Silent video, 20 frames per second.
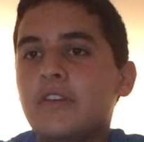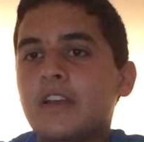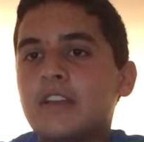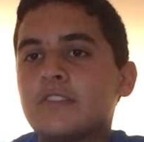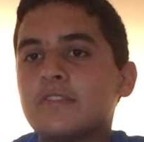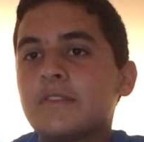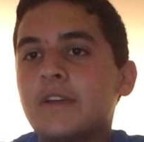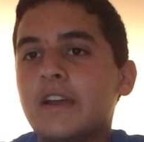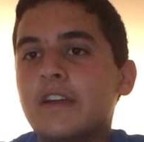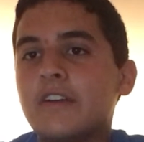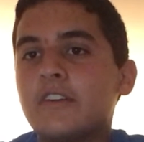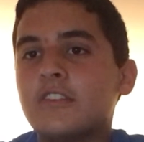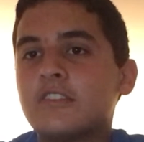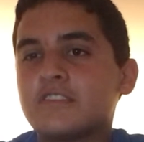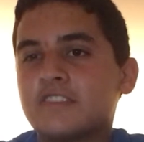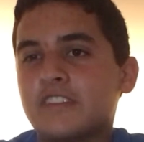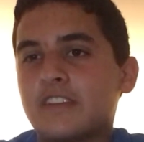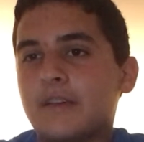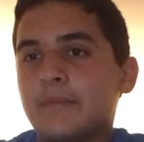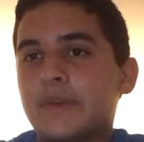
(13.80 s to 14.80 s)
ask why it looks
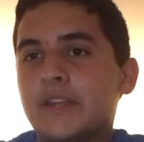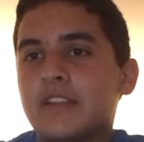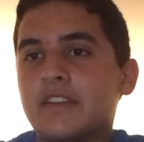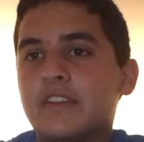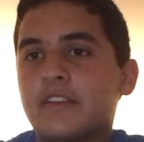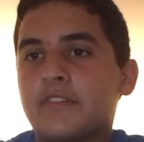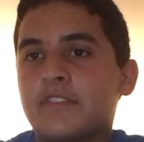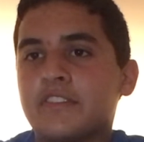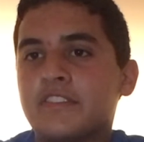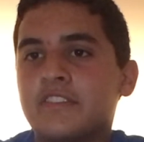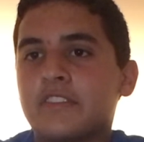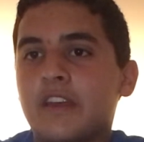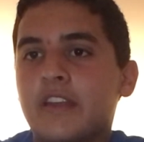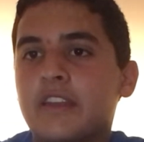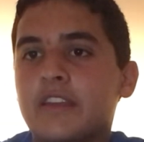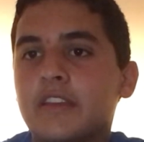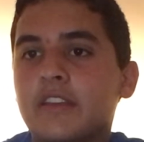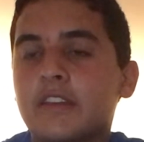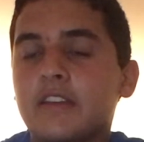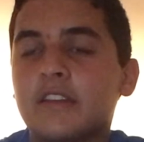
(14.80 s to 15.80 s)
like I'm in a different
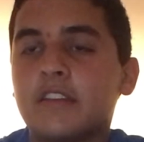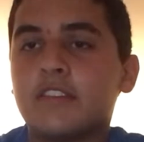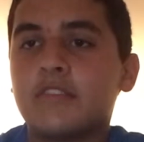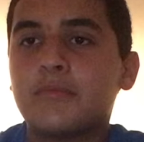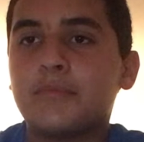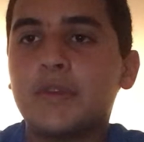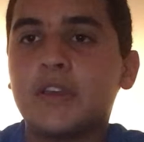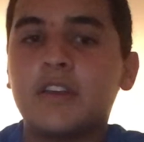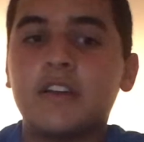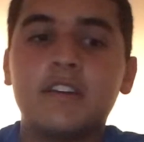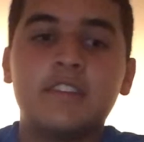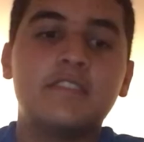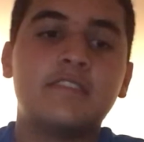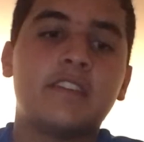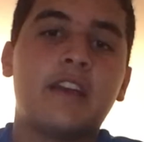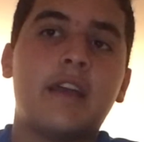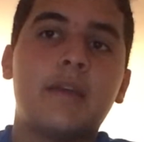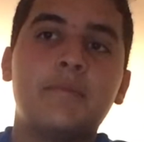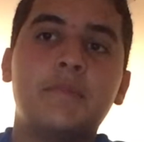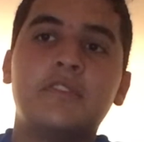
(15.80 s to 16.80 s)
setting, it's because
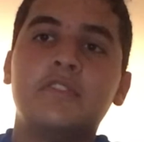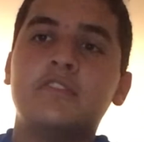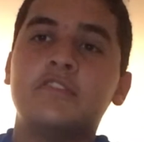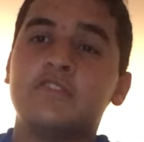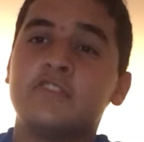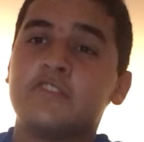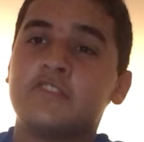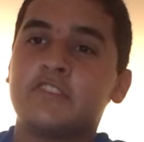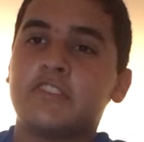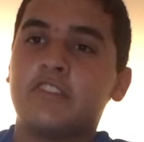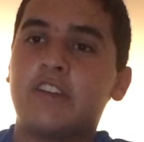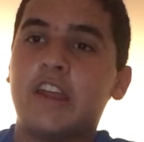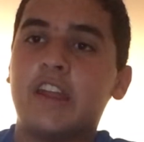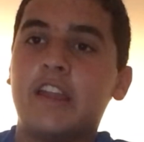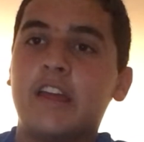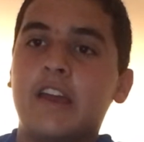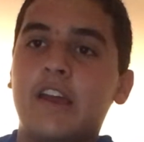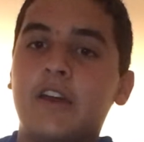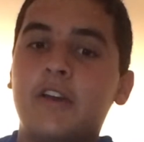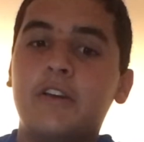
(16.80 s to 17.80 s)
I'm in New Jersey right
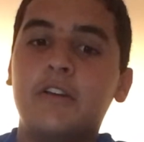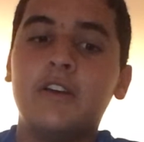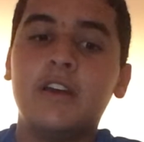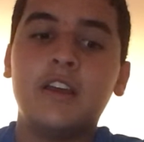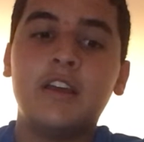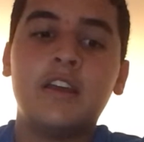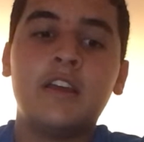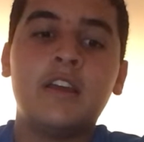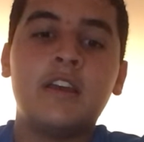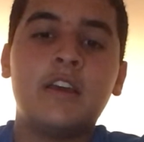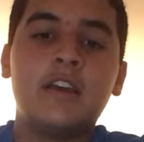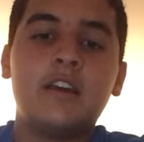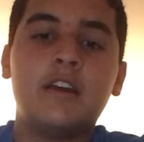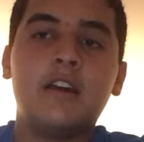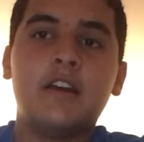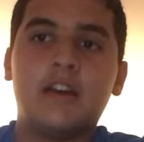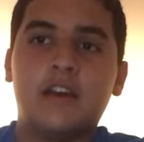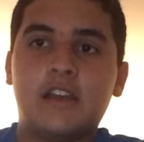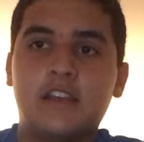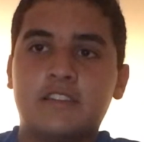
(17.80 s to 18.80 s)
now,
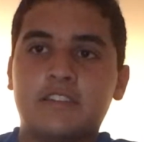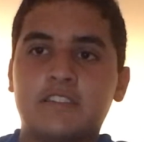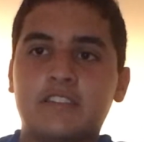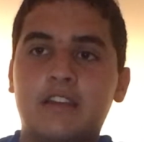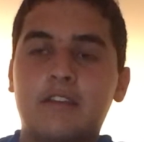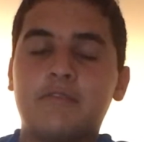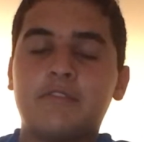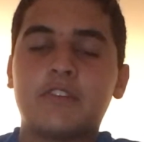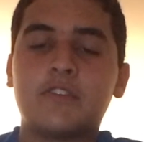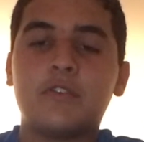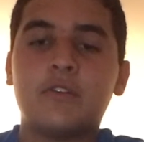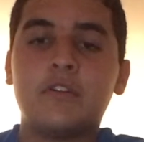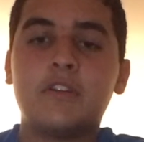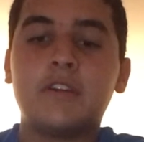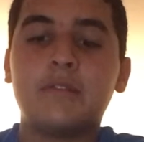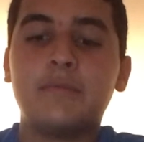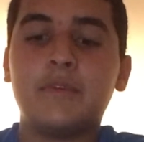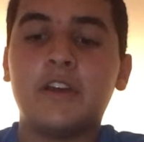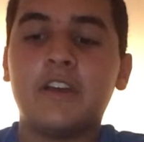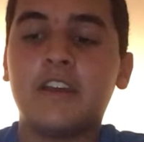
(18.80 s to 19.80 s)
at the time of
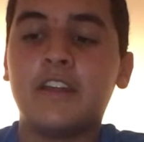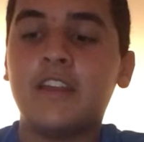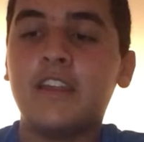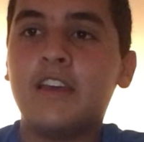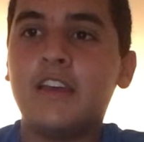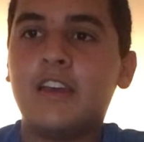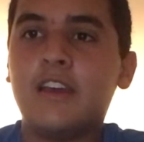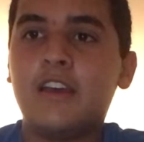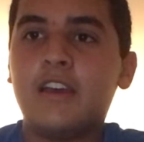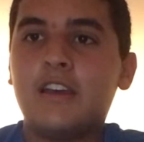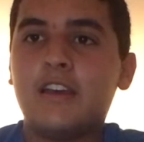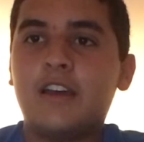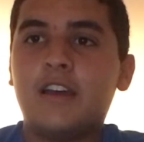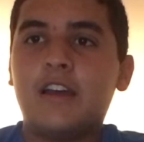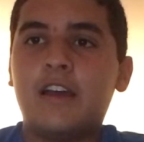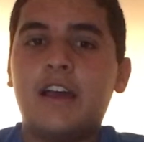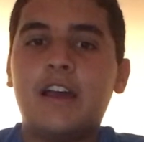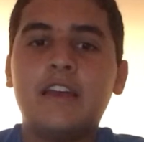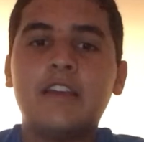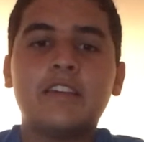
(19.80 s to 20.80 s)
recording, but
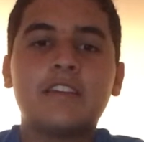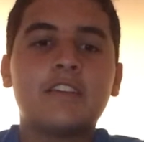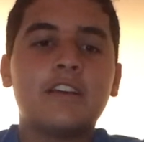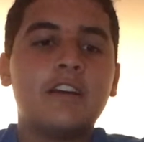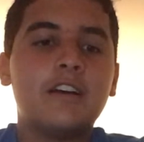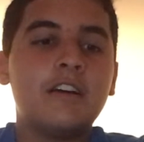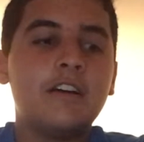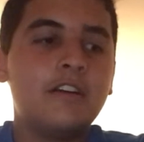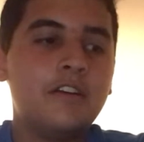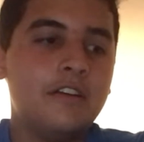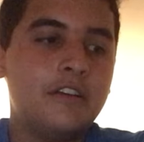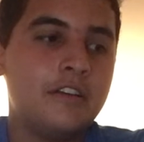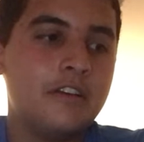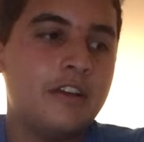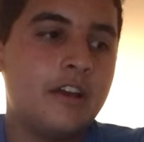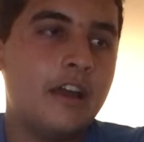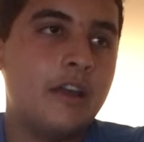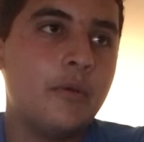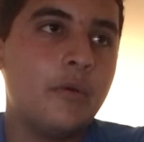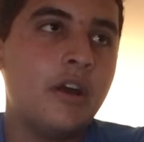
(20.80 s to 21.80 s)
I
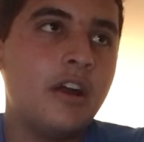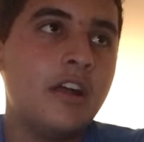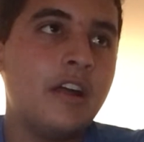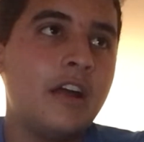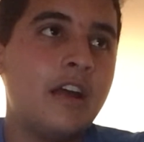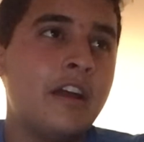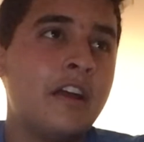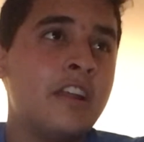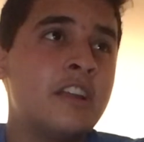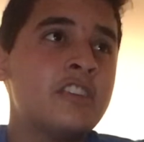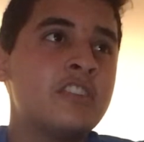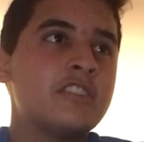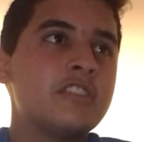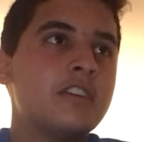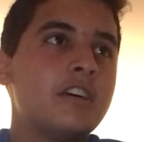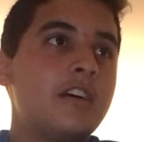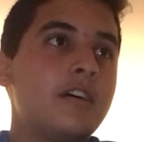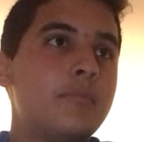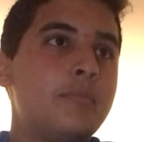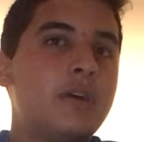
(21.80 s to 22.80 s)
watched
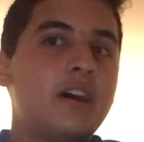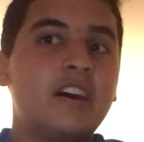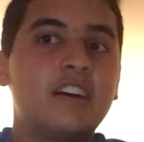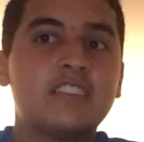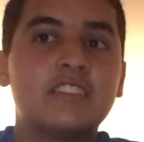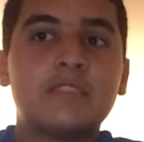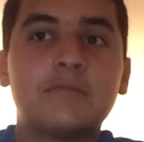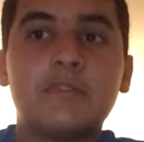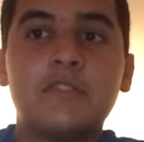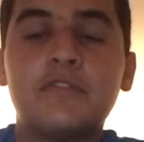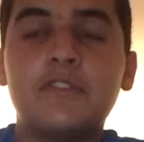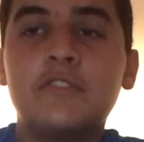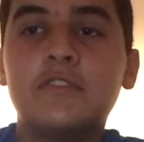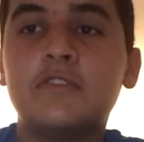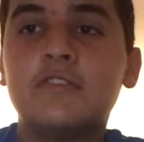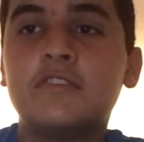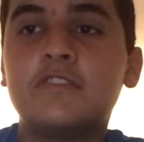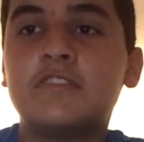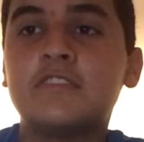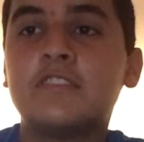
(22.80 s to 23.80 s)
Possum
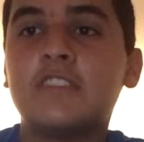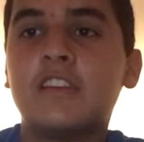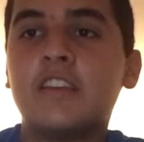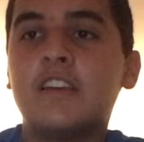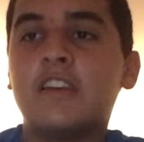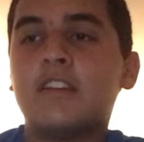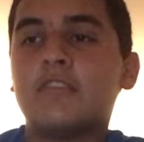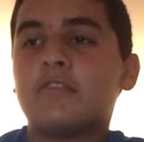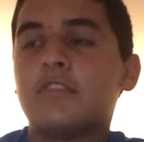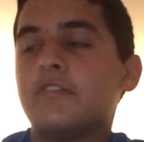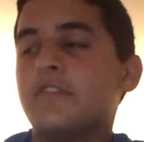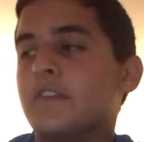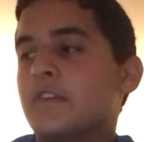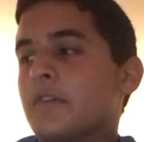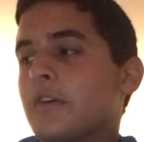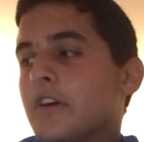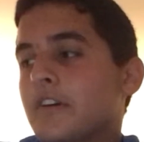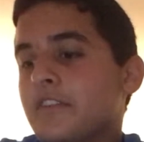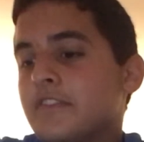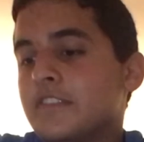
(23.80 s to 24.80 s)

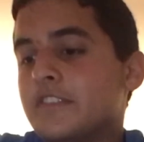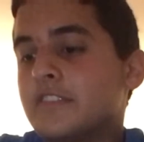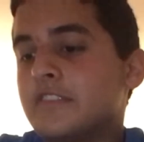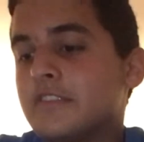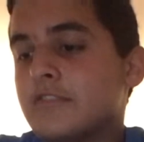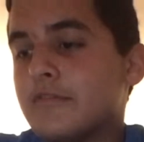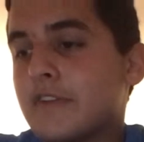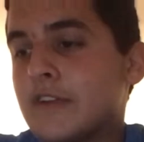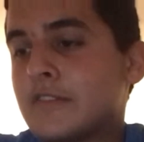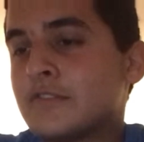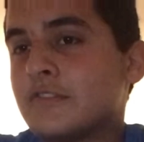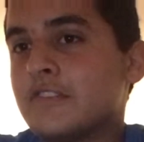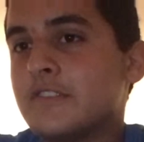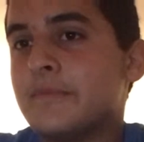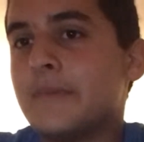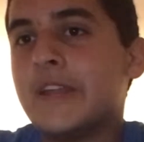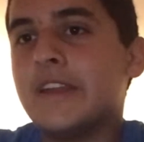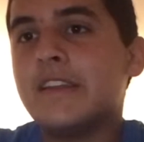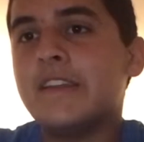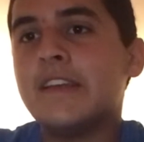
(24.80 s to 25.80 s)
review of Jurassic
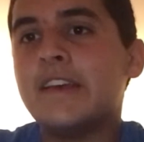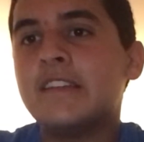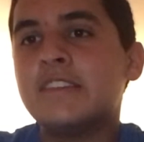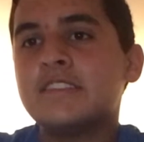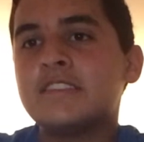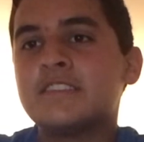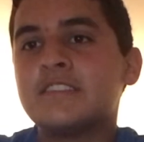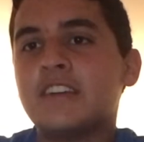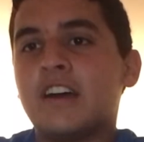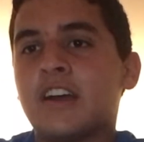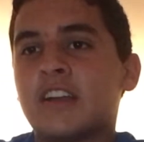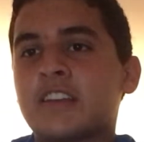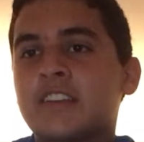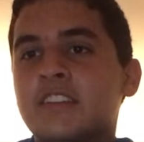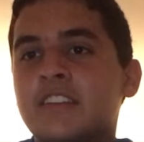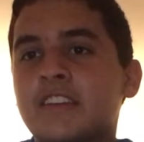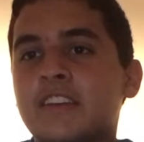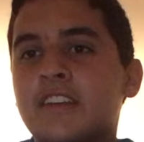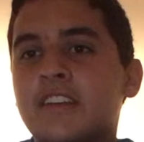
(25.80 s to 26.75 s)
Dominion, and it sucked.